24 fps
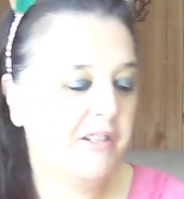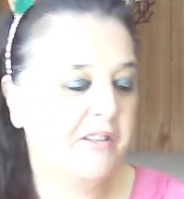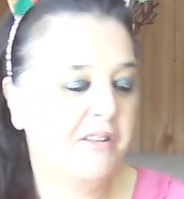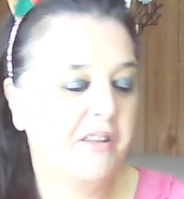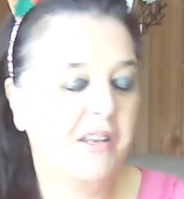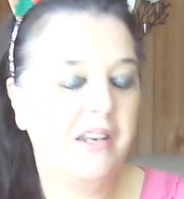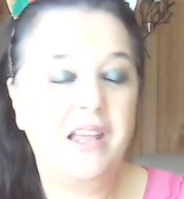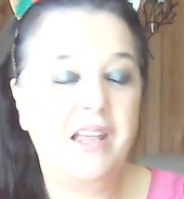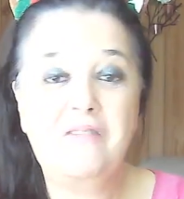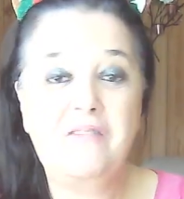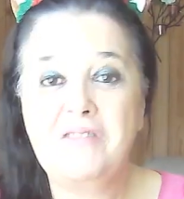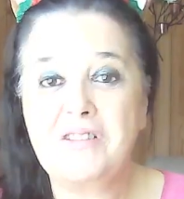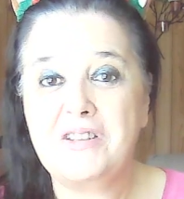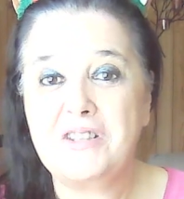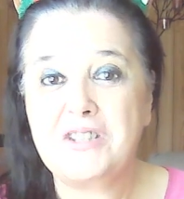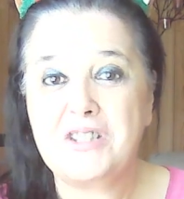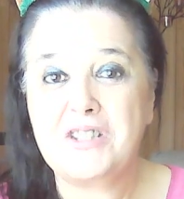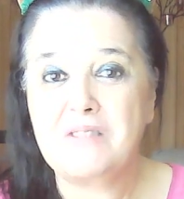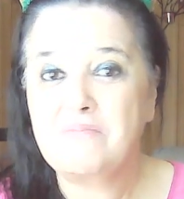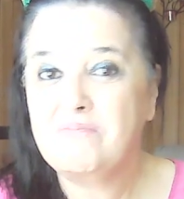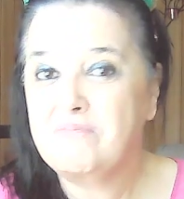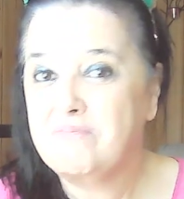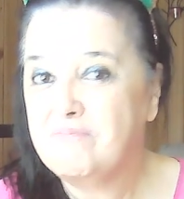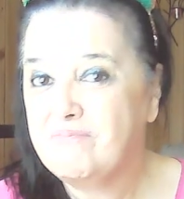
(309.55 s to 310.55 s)
the
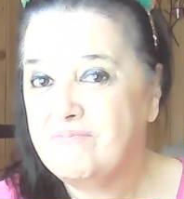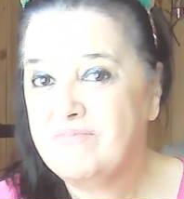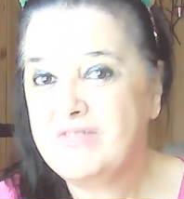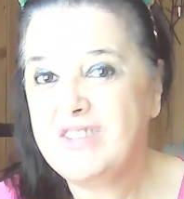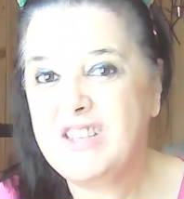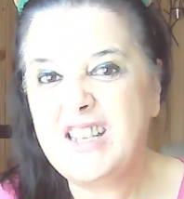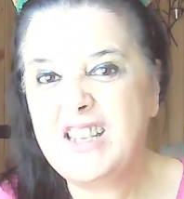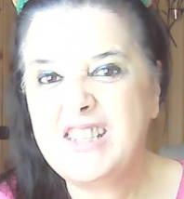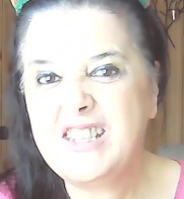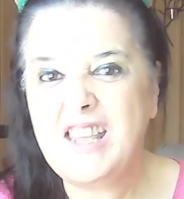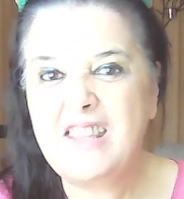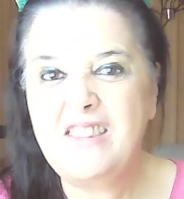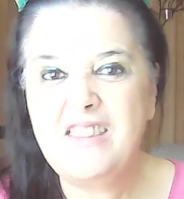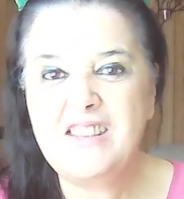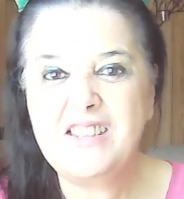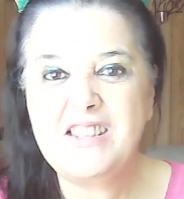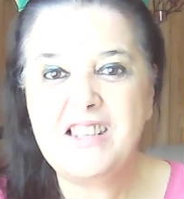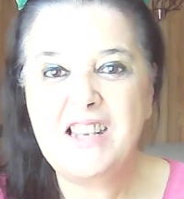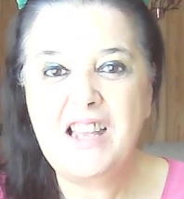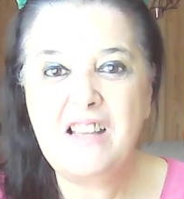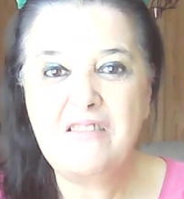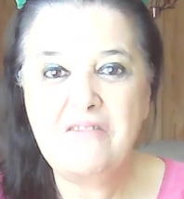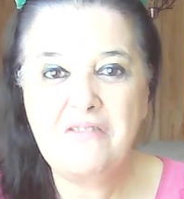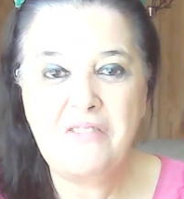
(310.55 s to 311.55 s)
Lovers. Should I say there's
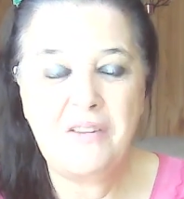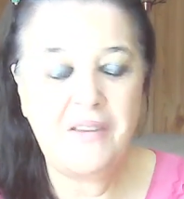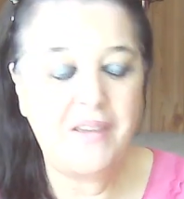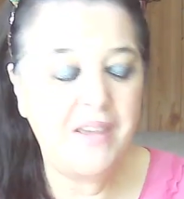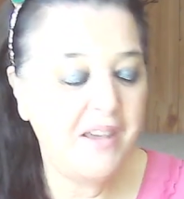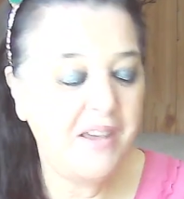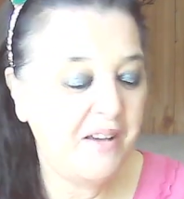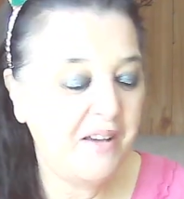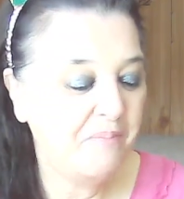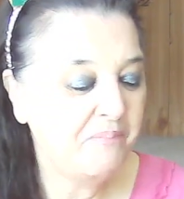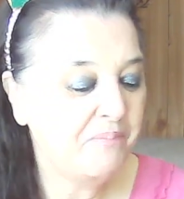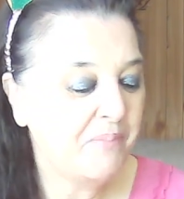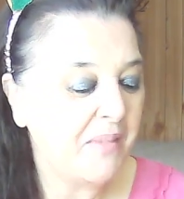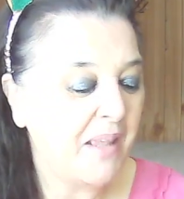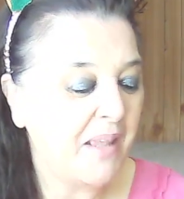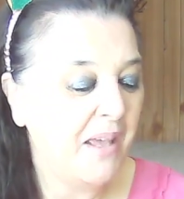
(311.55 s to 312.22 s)
love here?